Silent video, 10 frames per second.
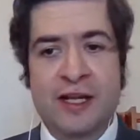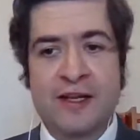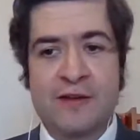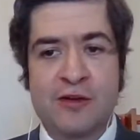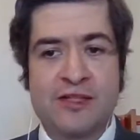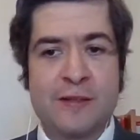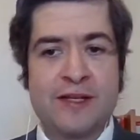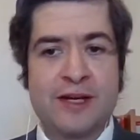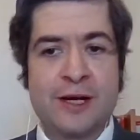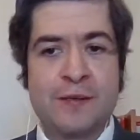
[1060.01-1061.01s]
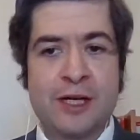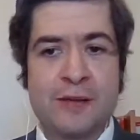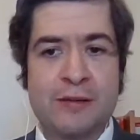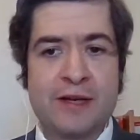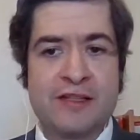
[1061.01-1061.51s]
And then of course some of the
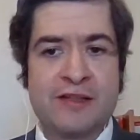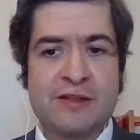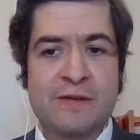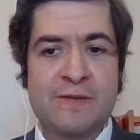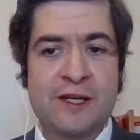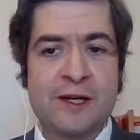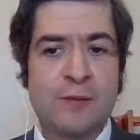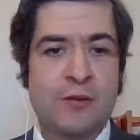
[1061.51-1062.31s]
upcoming races, Sophia